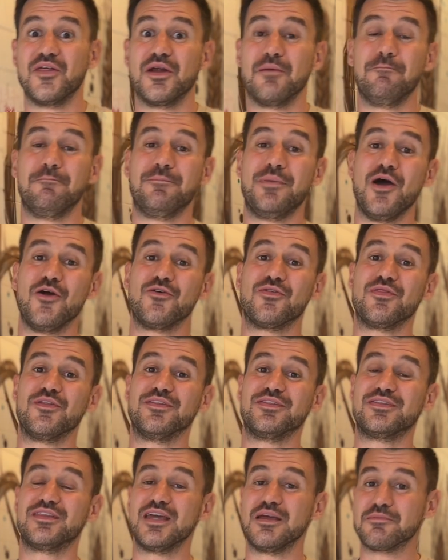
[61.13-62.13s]
are both in
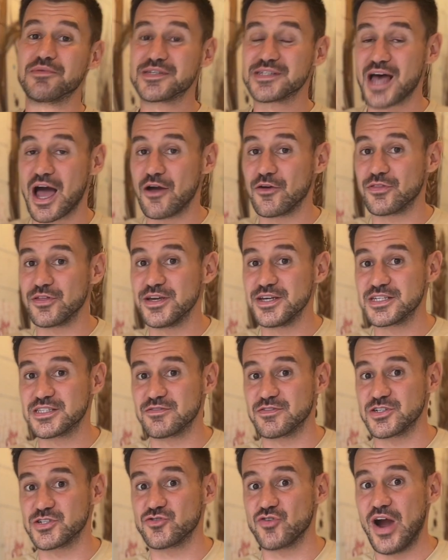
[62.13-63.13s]
the deep southeast
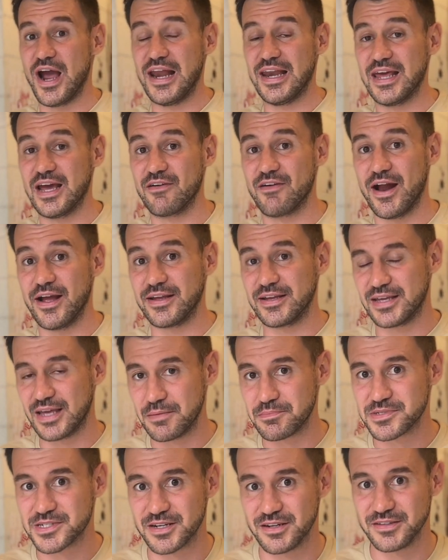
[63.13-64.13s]
of Australia around
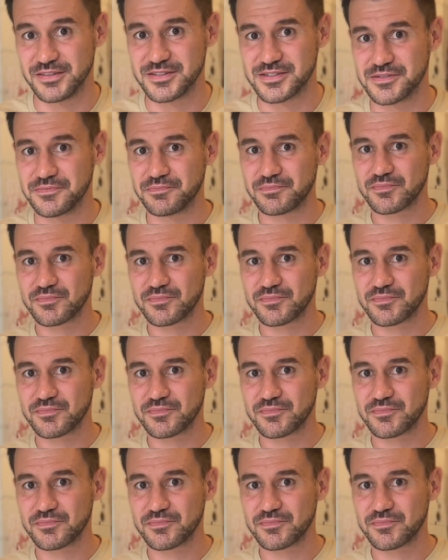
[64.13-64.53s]
Gippsland.